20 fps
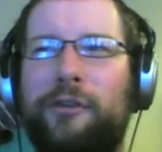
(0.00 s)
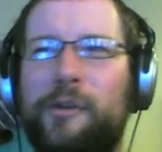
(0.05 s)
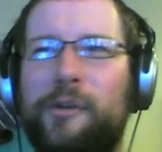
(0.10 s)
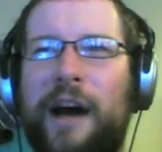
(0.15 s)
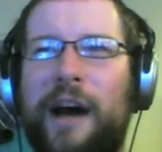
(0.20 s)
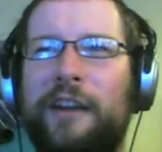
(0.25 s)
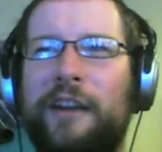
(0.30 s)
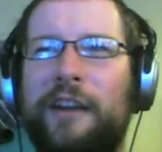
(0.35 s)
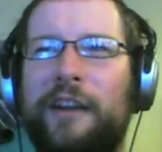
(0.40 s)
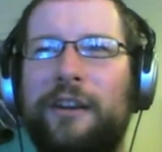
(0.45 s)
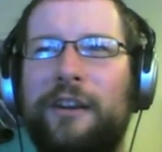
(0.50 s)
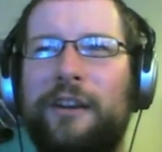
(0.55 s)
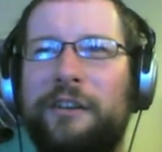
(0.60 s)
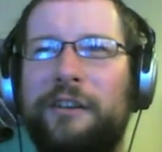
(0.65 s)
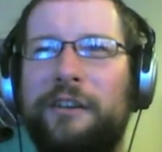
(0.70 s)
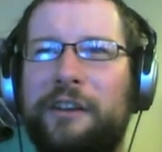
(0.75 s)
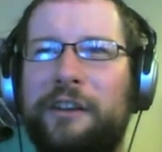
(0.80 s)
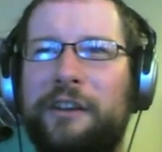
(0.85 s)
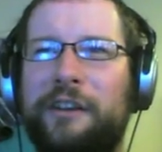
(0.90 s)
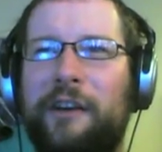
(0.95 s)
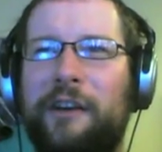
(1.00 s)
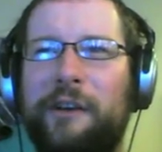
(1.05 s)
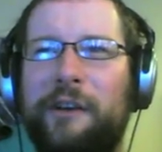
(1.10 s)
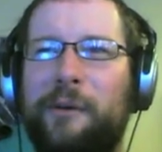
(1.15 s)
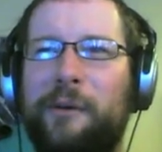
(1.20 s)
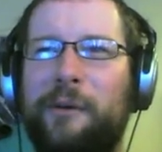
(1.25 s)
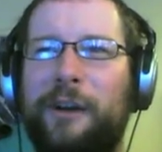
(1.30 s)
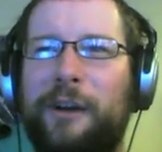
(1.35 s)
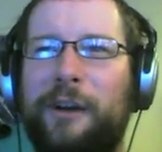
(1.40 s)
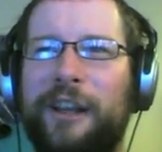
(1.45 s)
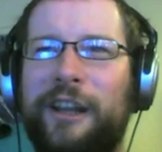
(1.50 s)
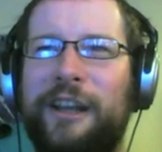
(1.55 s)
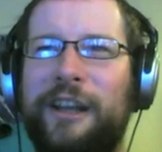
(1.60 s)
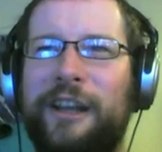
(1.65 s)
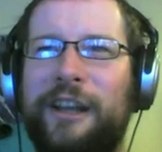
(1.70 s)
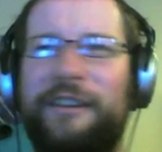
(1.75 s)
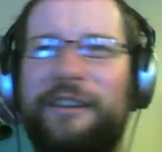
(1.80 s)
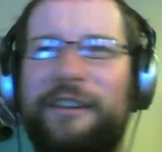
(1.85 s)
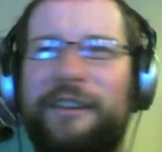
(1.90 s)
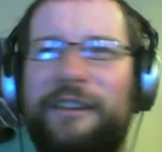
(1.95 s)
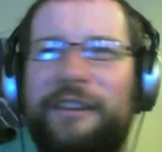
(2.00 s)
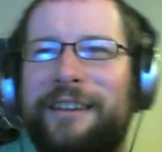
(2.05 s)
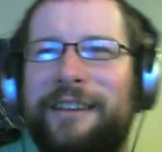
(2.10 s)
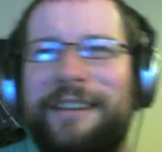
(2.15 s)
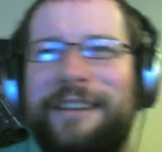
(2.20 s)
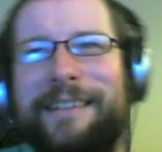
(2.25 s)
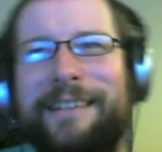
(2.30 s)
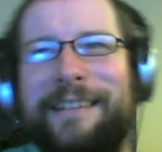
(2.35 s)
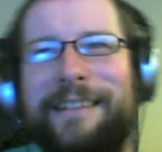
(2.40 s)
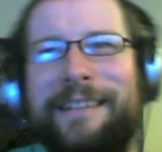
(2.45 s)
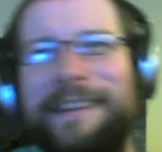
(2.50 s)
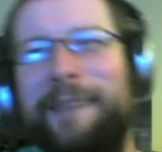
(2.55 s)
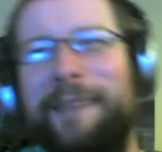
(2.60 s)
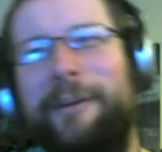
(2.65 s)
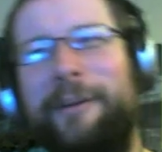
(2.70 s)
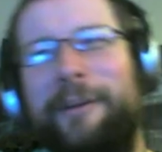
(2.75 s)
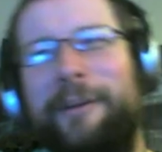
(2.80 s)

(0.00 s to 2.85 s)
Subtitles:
panel and they'll tell you what it is. That'd be a